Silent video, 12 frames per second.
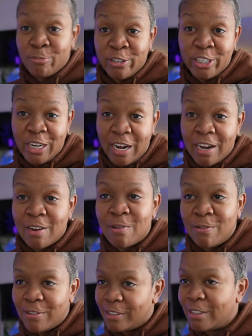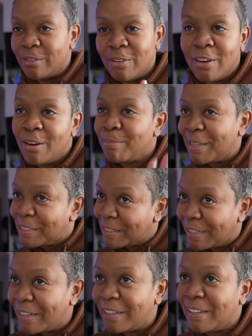Bridget like her corn too. I'm not
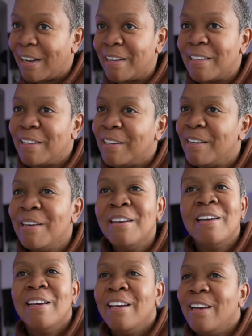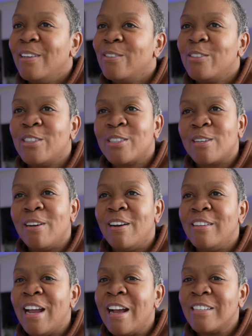seeing it like that. Andrew just saw,
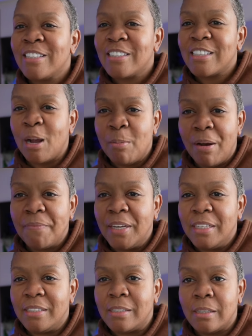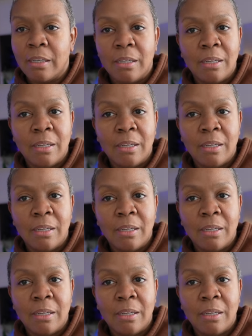y'all should have saw my face.